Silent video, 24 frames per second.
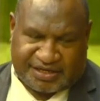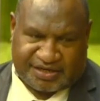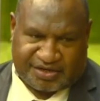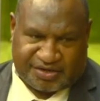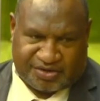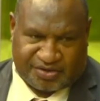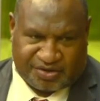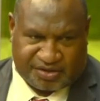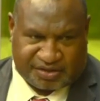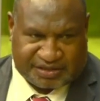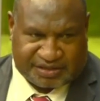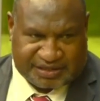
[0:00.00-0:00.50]

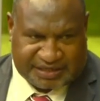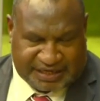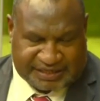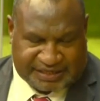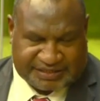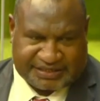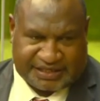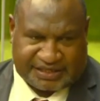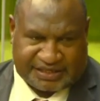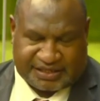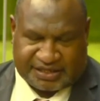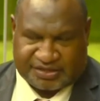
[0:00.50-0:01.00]
Not
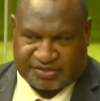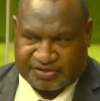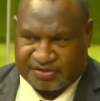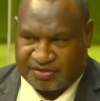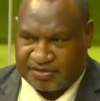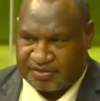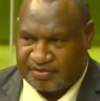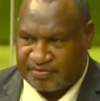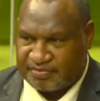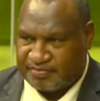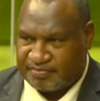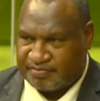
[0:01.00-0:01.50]
last year, that's all.
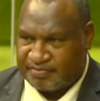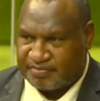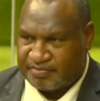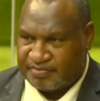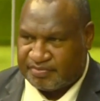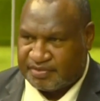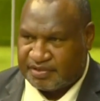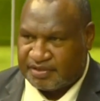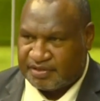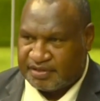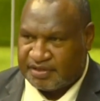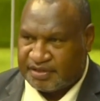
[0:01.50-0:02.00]

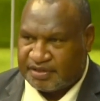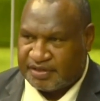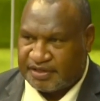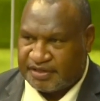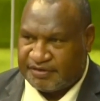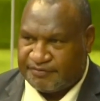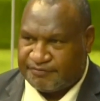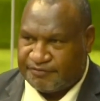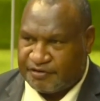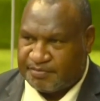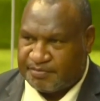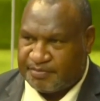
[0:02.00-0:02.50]
The
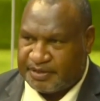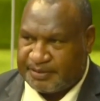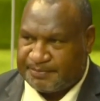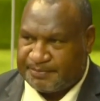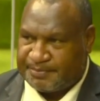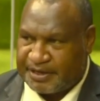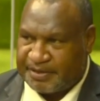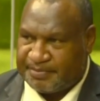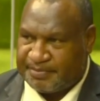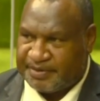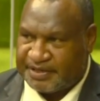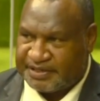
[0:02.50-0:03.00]
former
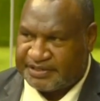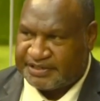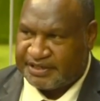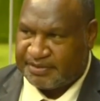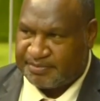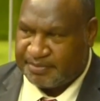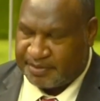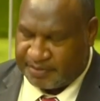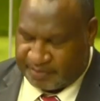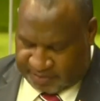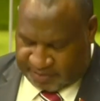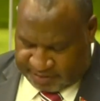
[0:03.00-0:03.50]
Prime Minister
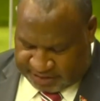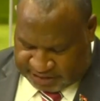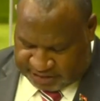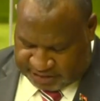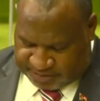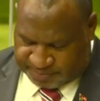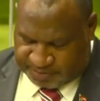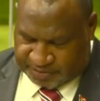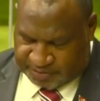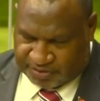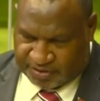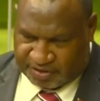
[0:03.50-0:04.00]
Meola
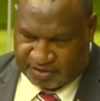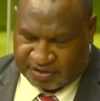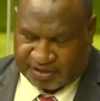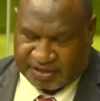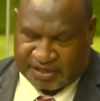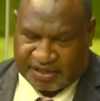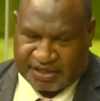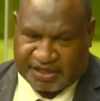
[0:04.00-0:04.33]
Yalubu talk,